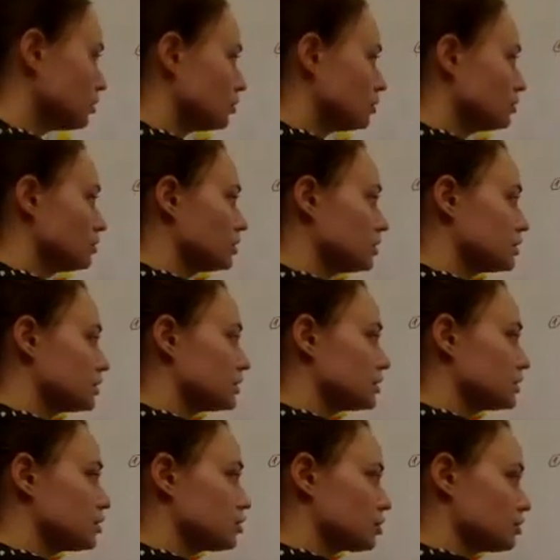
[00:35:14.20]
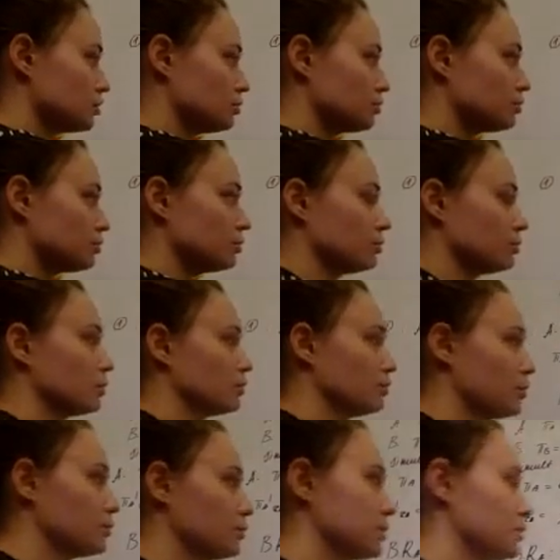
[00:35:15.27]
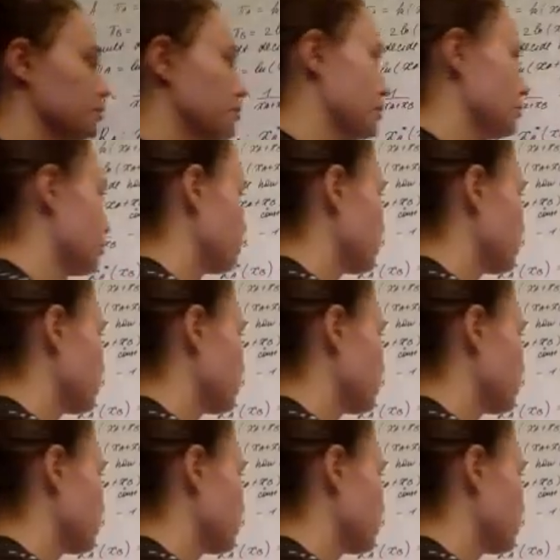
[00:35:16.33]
on the decision of family B.